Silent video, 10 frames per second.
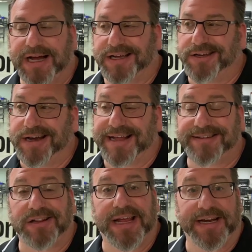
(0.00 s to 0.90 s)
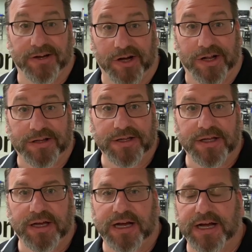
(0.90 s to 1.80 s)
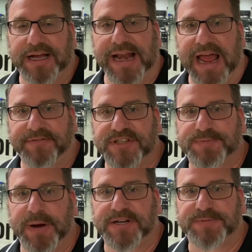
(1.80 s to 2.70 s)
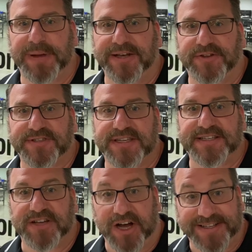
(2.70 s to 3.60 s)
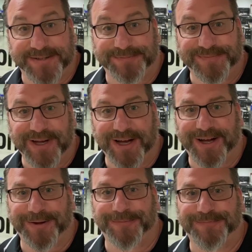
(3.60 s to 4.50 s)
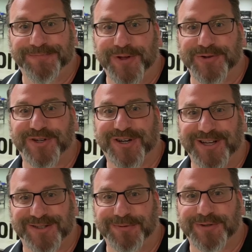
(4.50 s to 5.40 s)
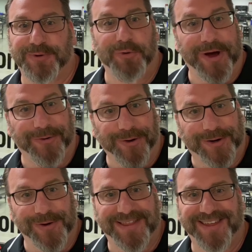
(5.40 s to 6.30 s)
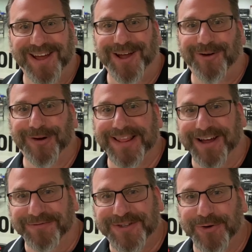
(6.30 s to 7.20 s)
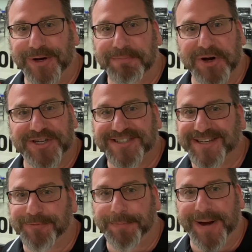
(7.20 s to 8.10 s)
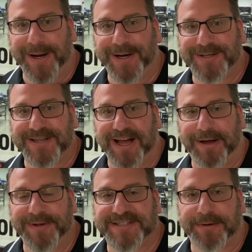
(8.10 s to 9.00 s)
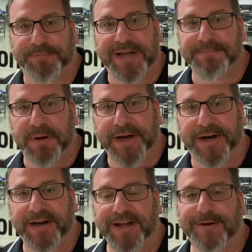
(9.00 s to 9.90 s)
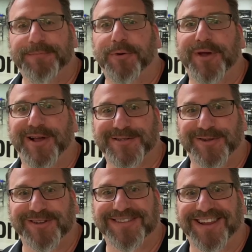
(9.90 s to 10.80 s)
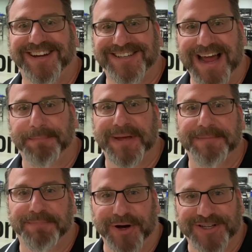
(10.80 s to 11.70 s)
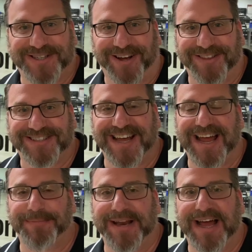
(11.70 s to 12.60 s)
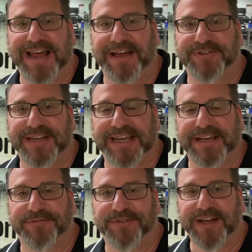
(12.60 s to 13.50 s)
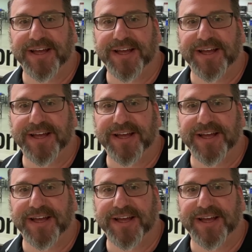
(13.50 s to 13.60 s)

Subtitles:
you're not delayed at all. And having spare spindles is awesome. Those are customers we want to work with. We love doing emergency repairs. It's our bread and butter, but we also like not being pushed all the time and not having to give